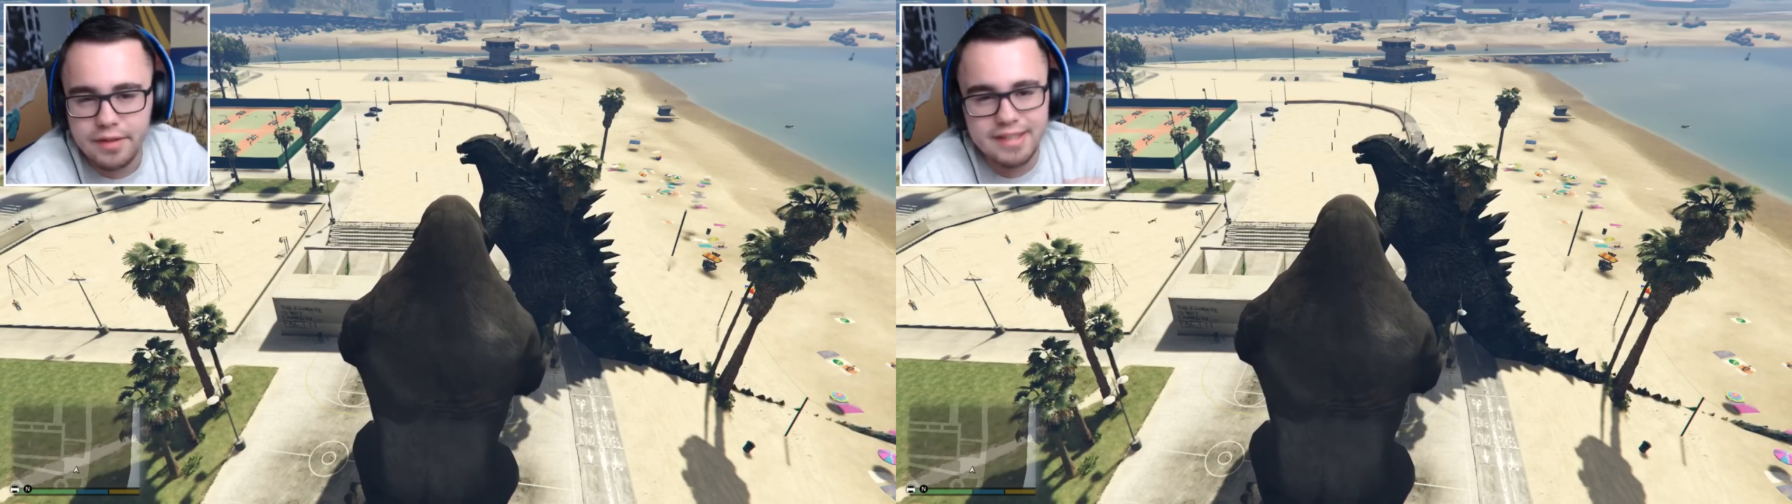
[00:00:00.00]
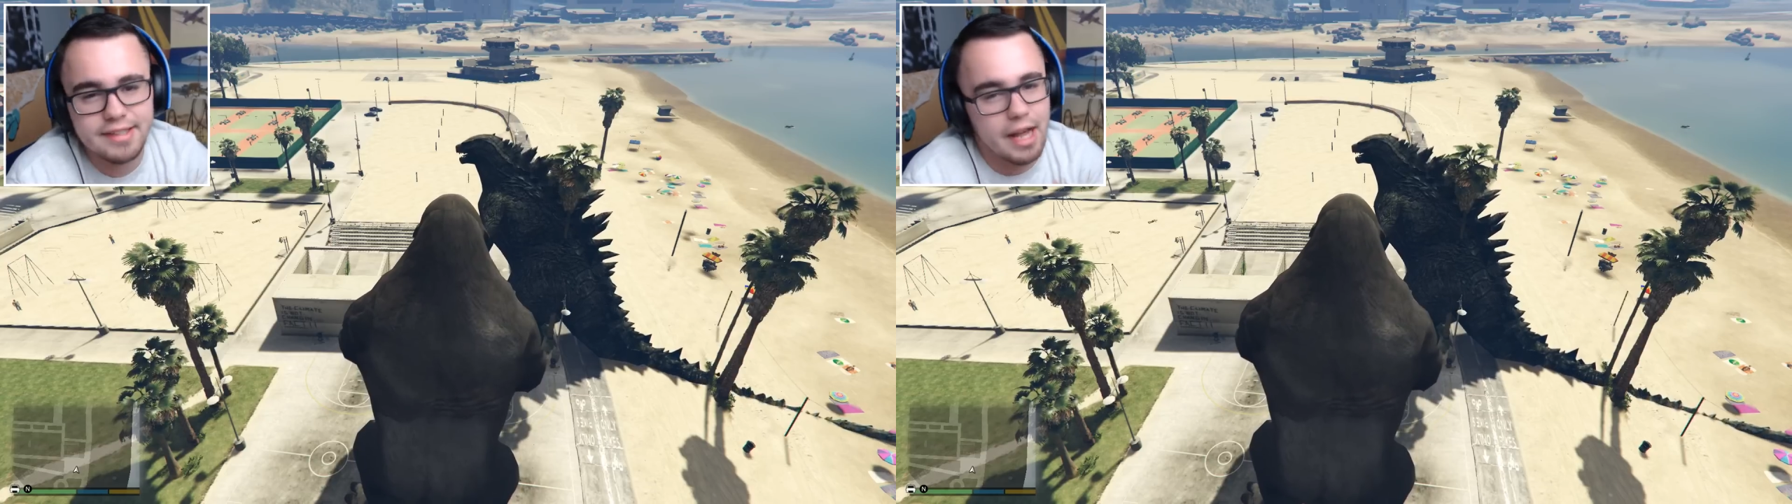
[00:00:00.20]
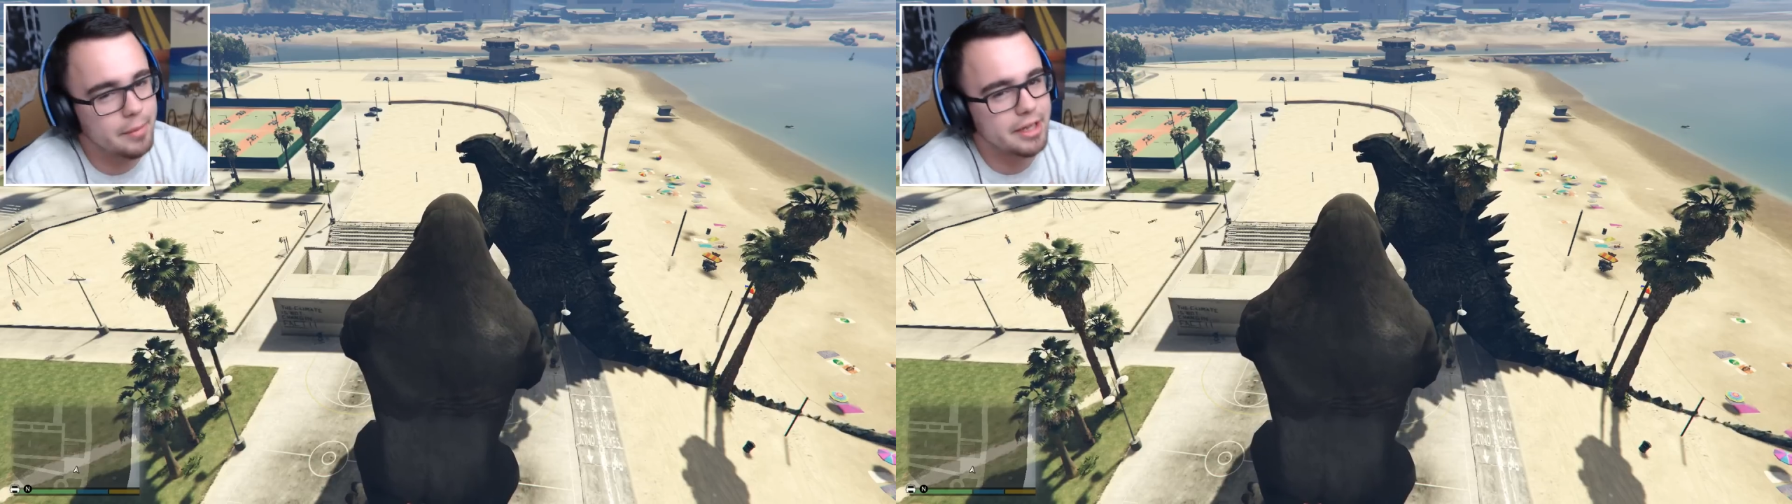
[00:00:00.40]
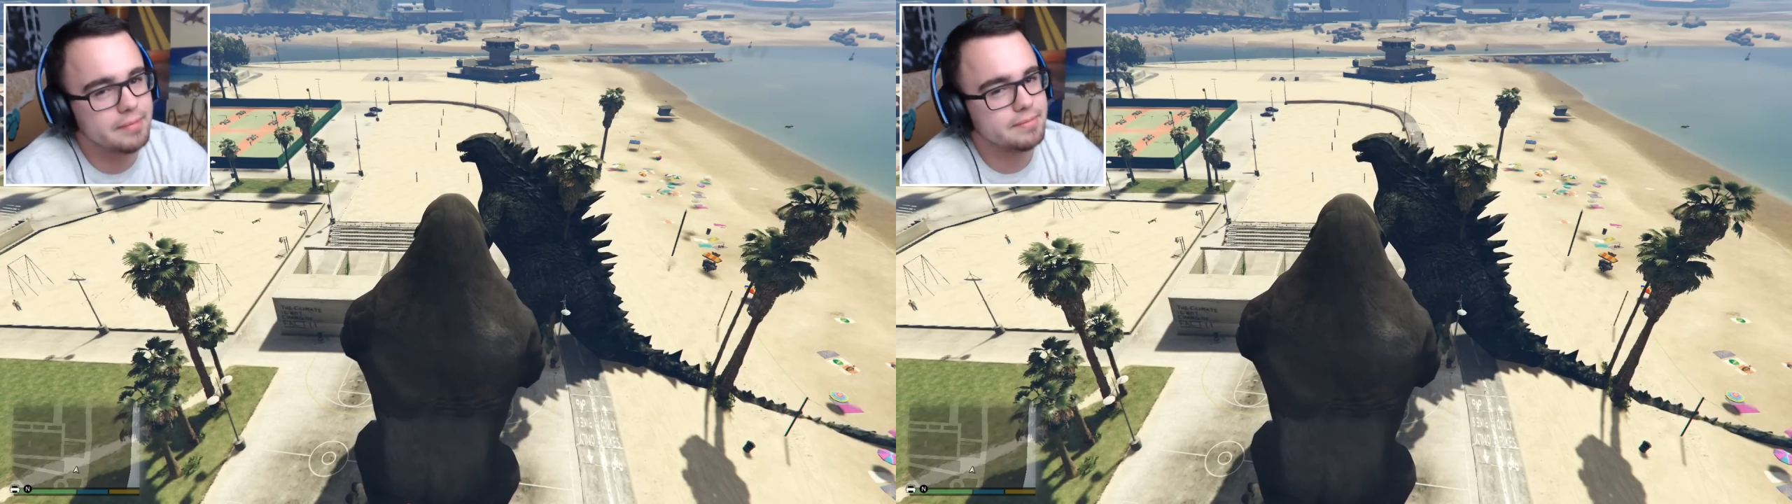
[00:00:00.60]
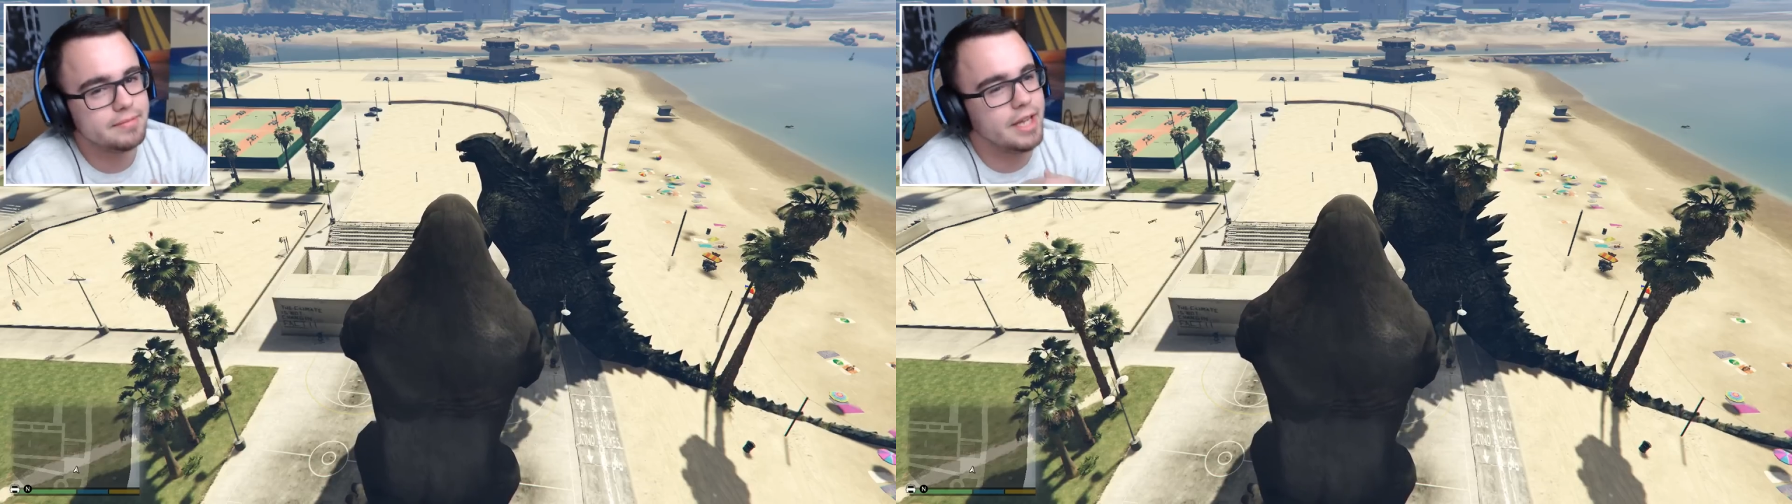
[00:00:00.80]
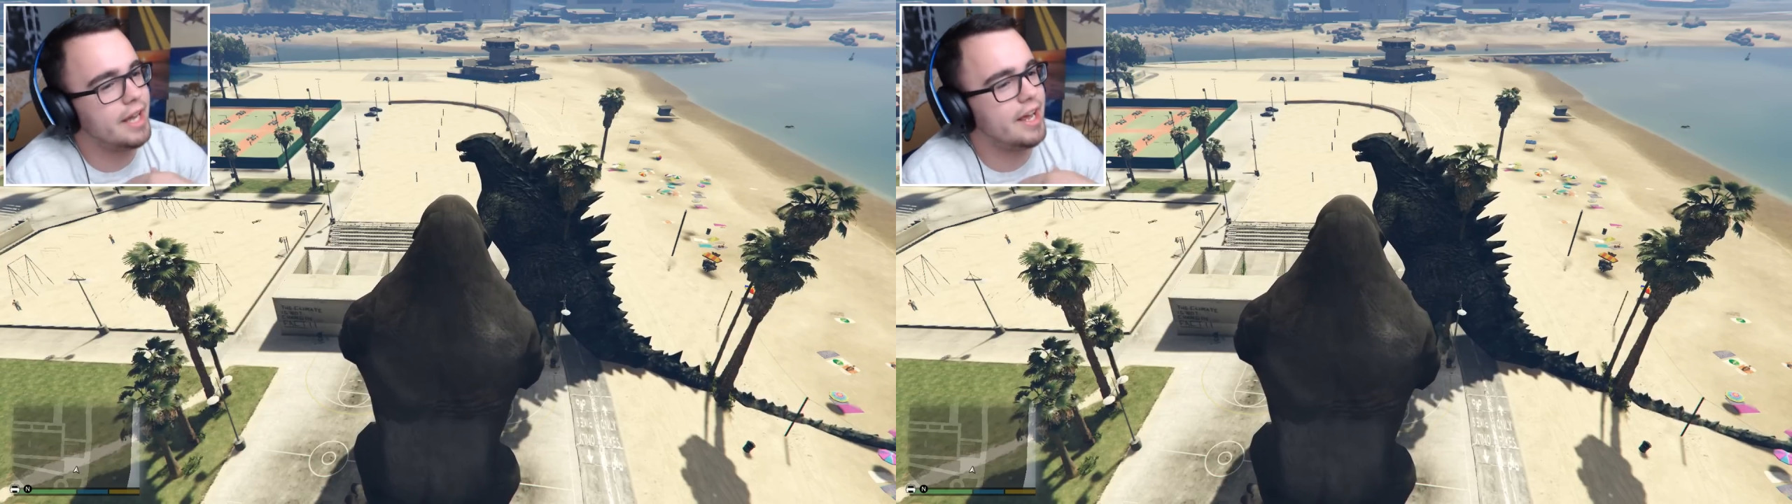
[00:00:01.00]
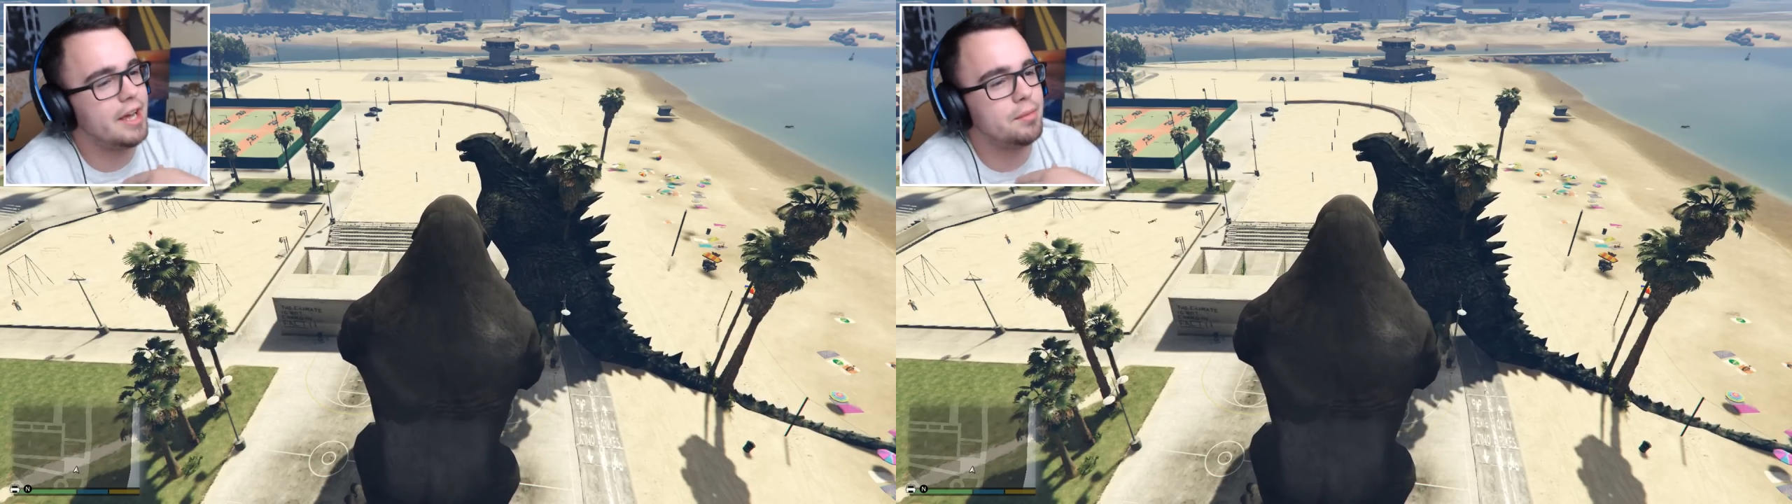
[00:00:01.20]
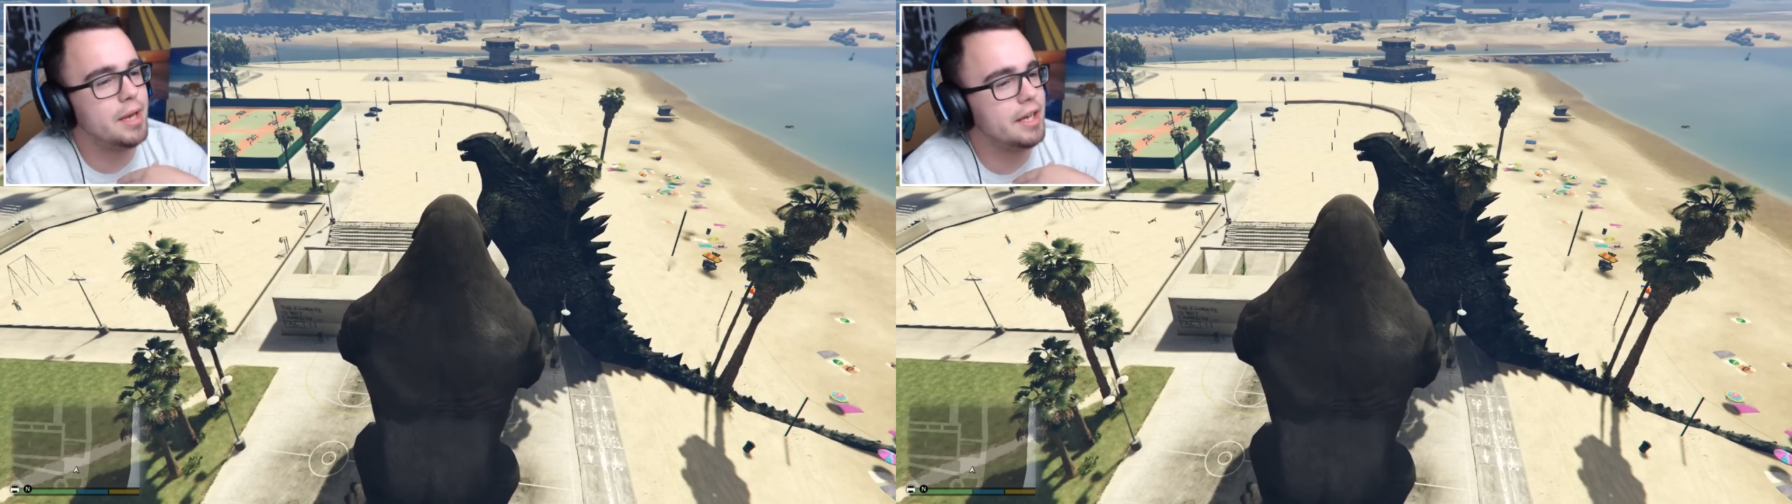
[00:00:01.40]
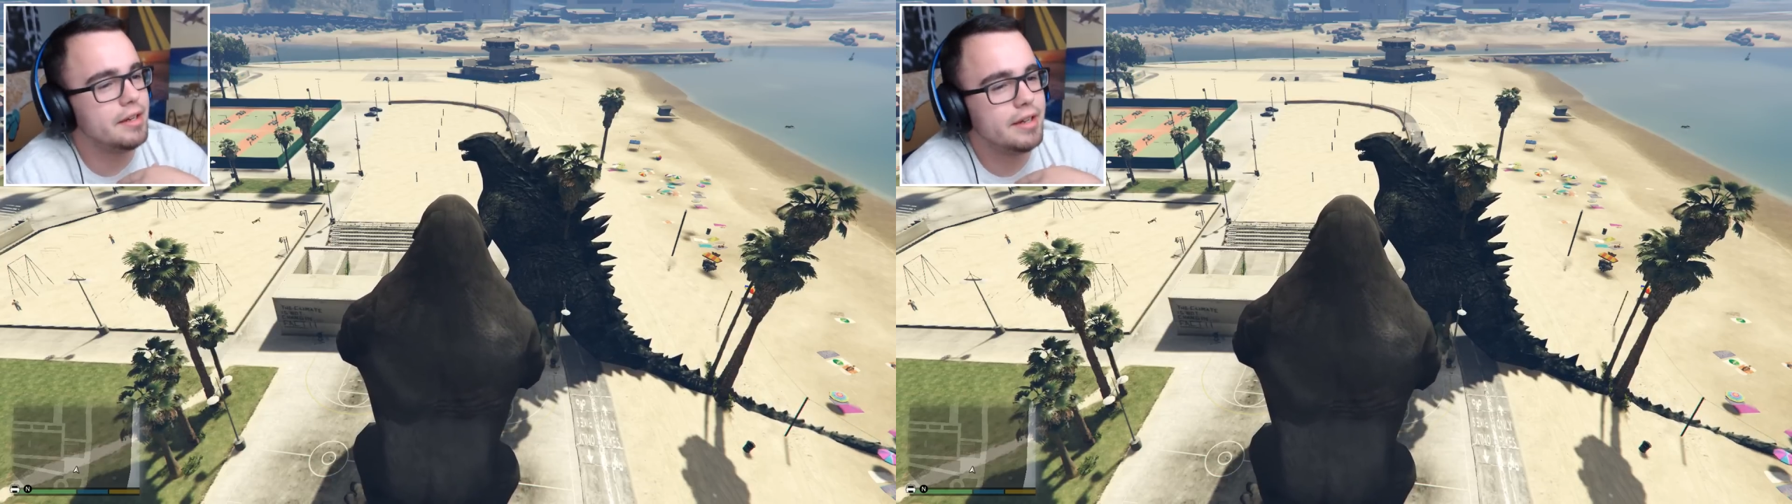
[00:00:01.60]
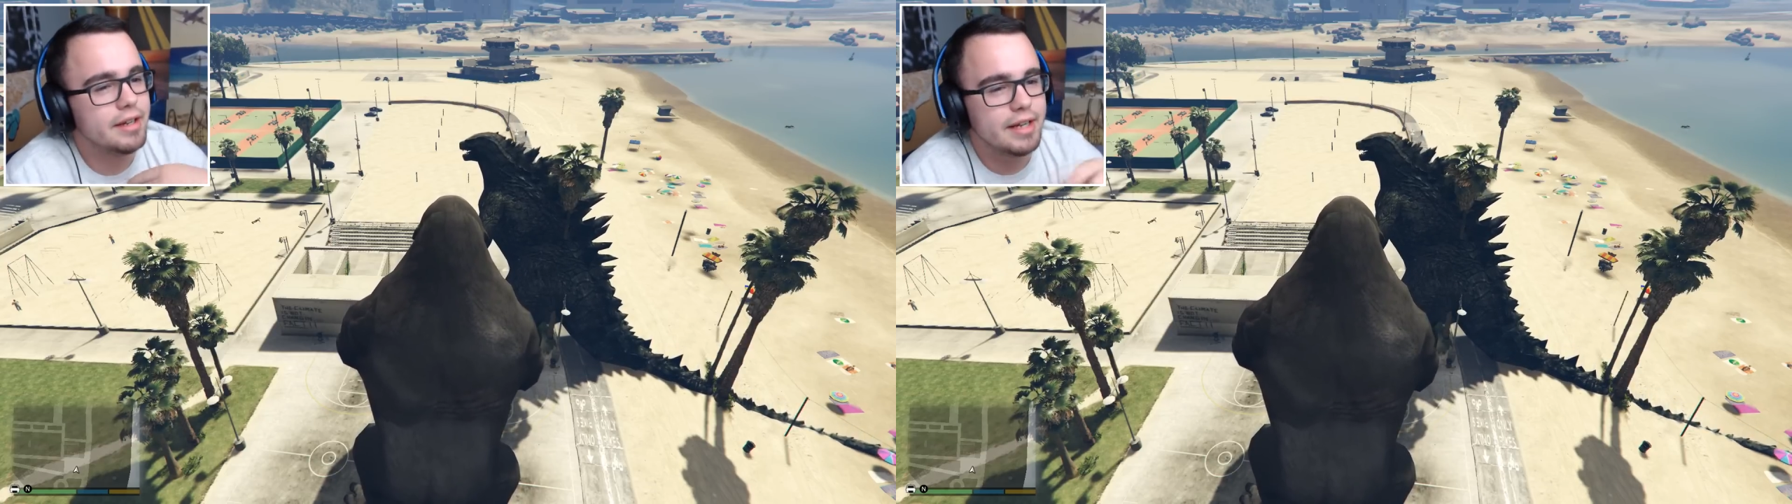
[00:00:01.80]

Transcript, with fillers: that's not me. That ain't me.